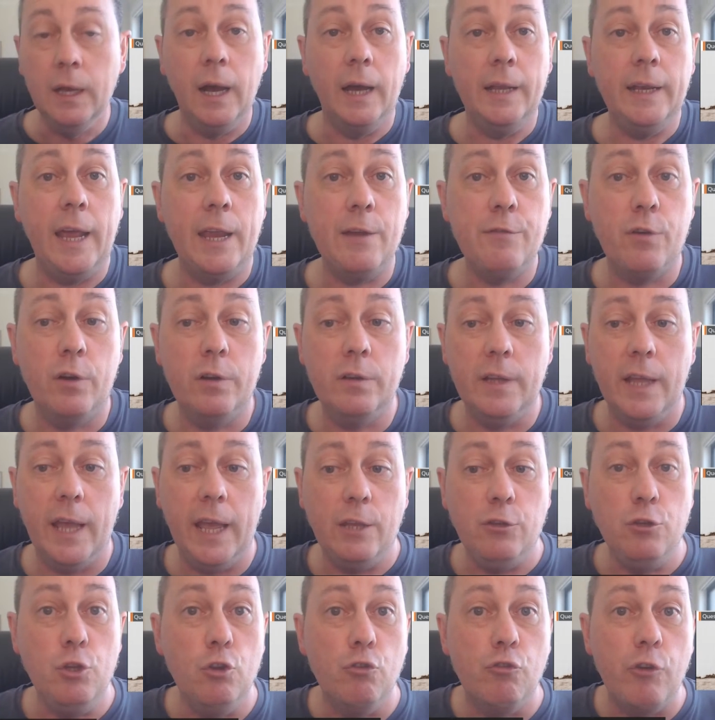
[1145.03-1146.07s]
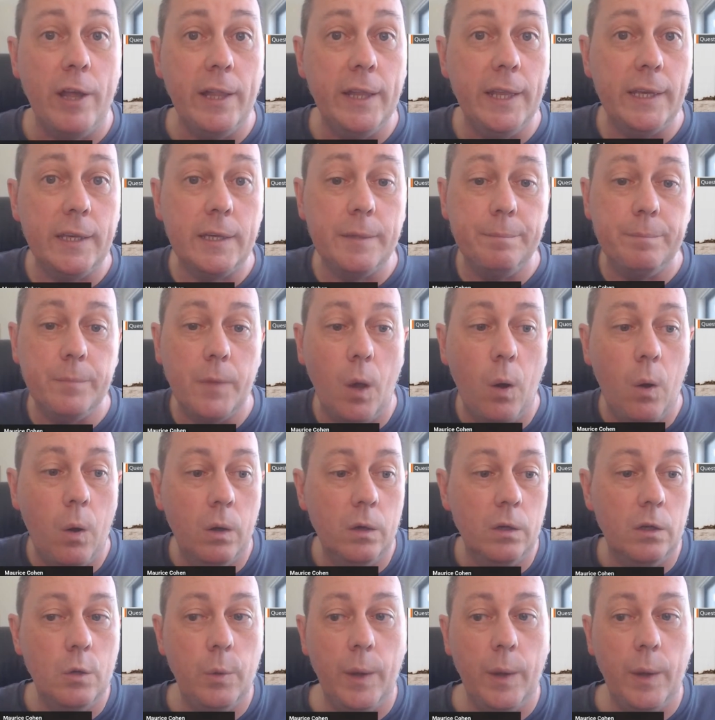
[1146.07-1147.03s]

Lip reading: And I run a New Relic on